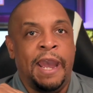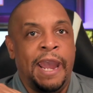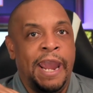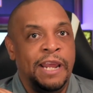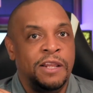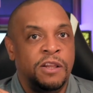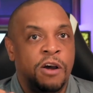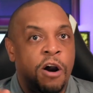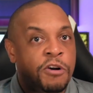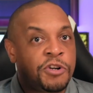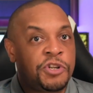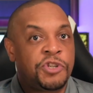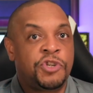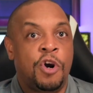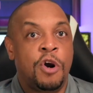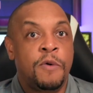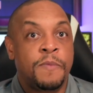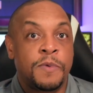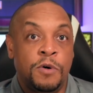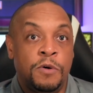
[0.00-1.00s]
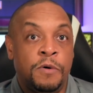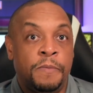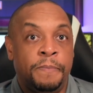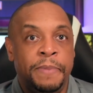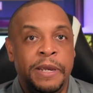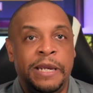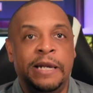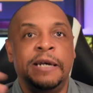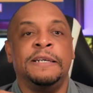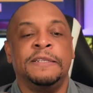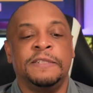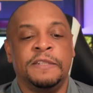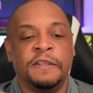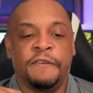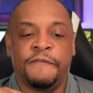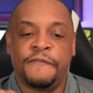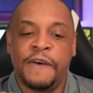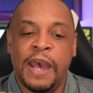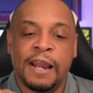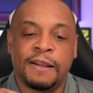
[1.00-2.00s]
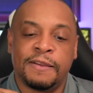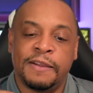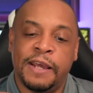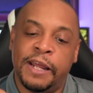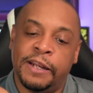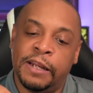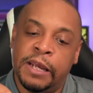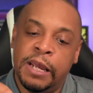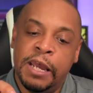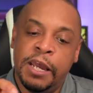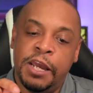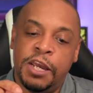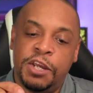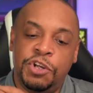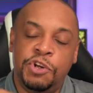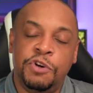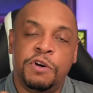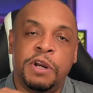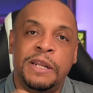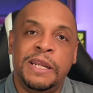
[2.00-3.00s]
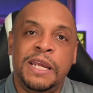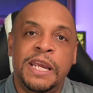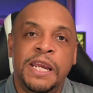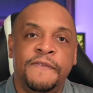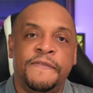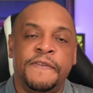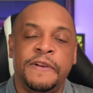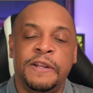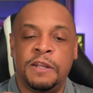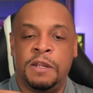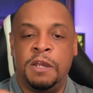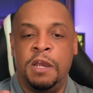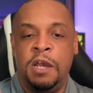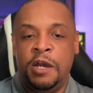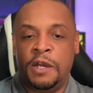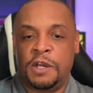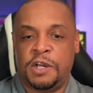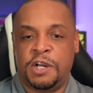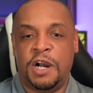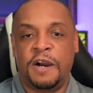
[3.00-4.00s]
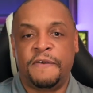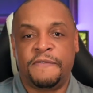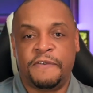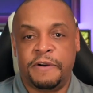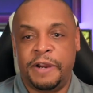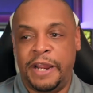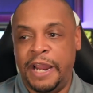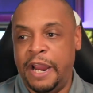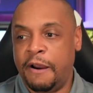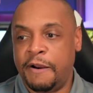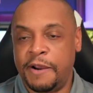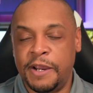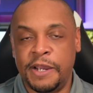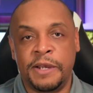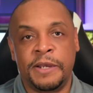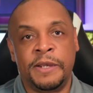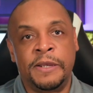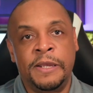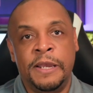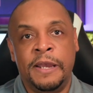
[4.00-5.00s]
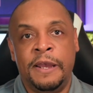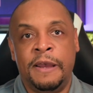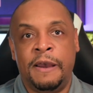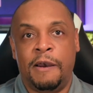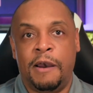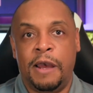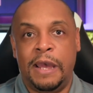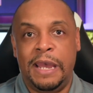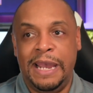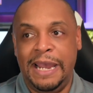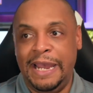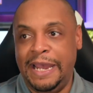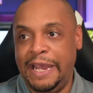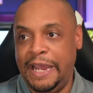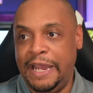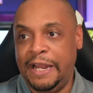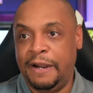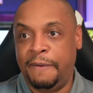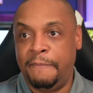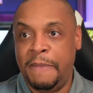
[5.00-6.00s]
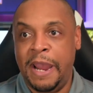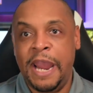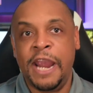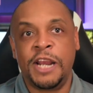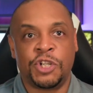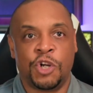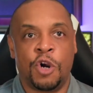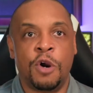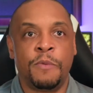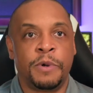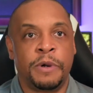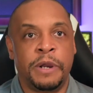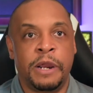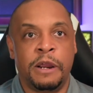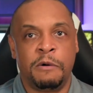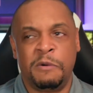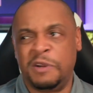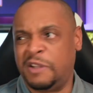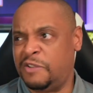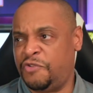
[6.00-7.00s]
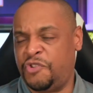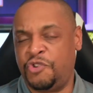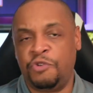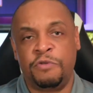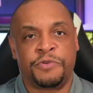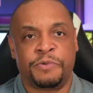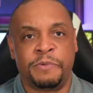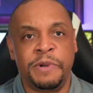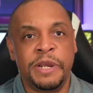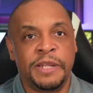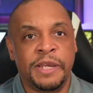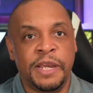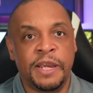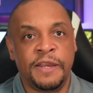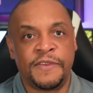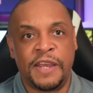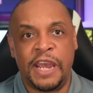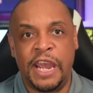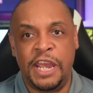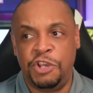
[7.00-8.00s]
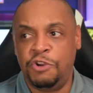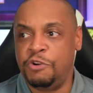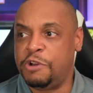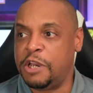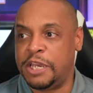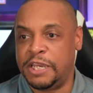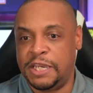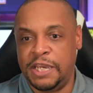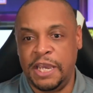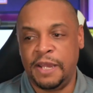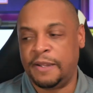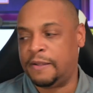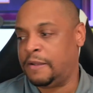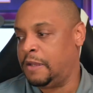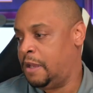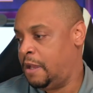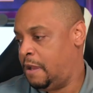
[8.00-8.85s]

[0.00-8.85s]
a larger terminal because of the fact that you can even cover an area in a main terminal area with 2 or 3 of these, and you can get